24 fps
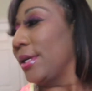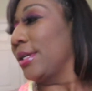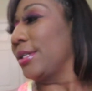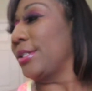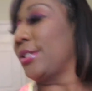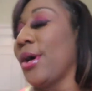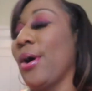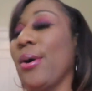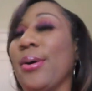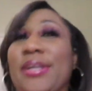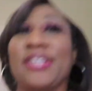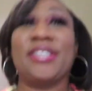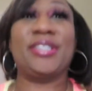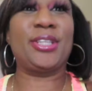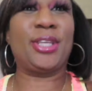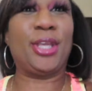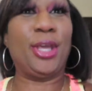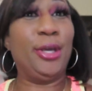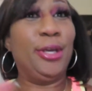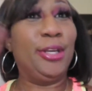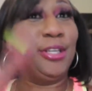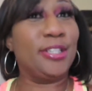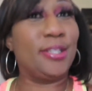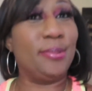So
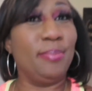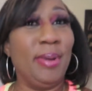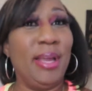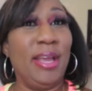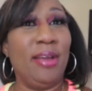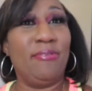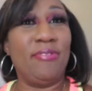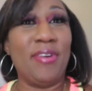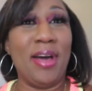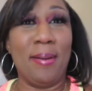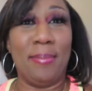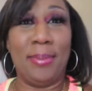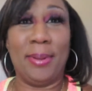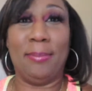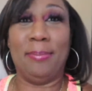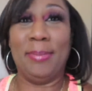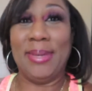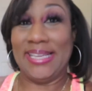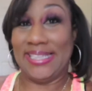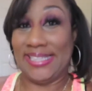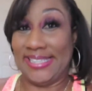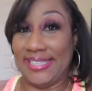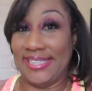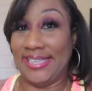excuse me if I've been
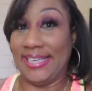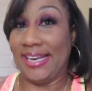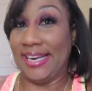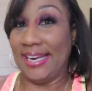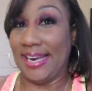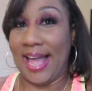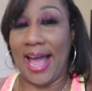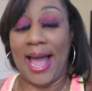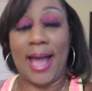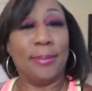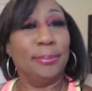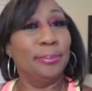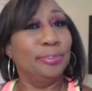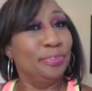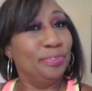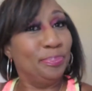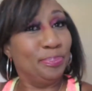missing a lot.